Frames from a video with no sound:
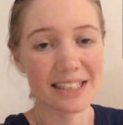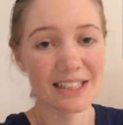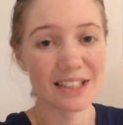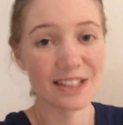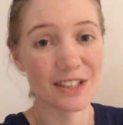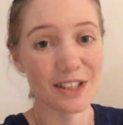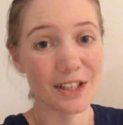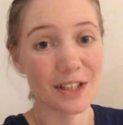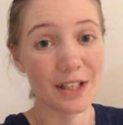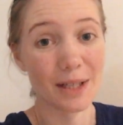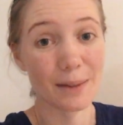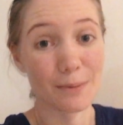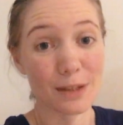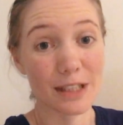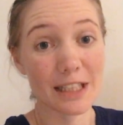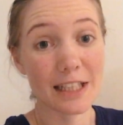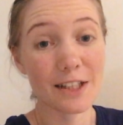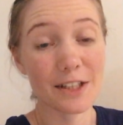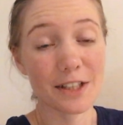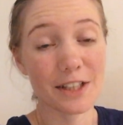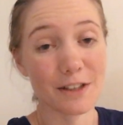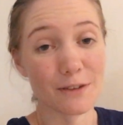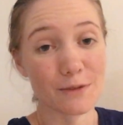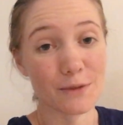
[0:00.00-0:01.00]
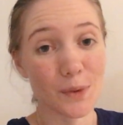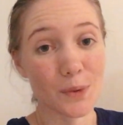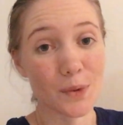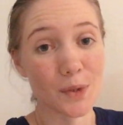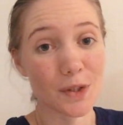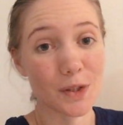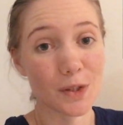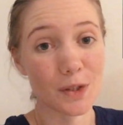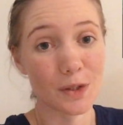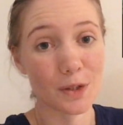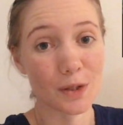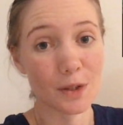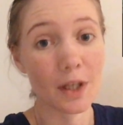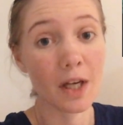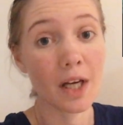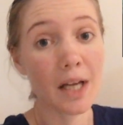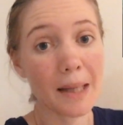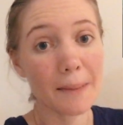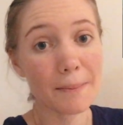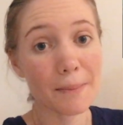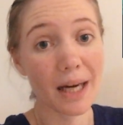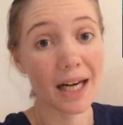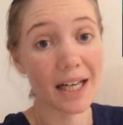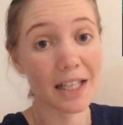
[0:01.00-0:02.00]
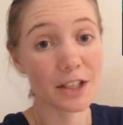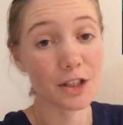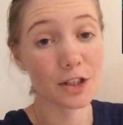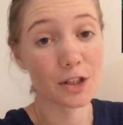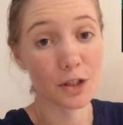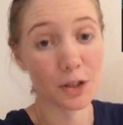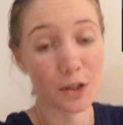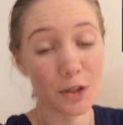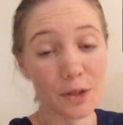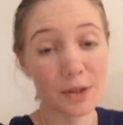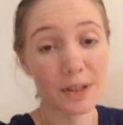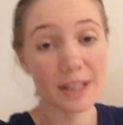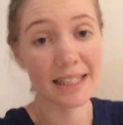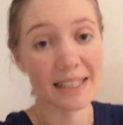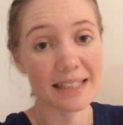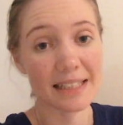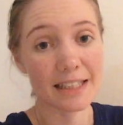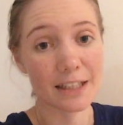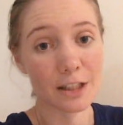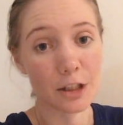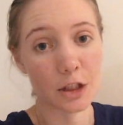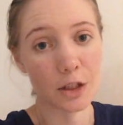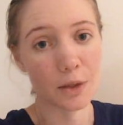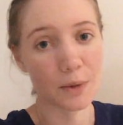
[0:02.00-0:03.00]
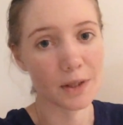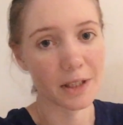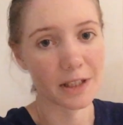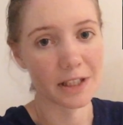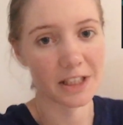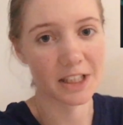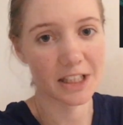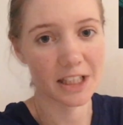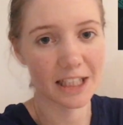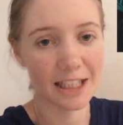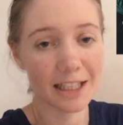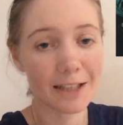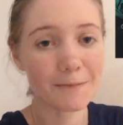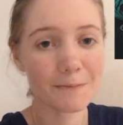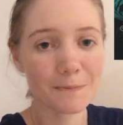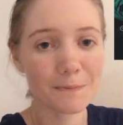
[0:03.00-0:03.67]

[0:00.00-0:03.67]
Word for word: So I'm really looking forward to part two. It's a duology,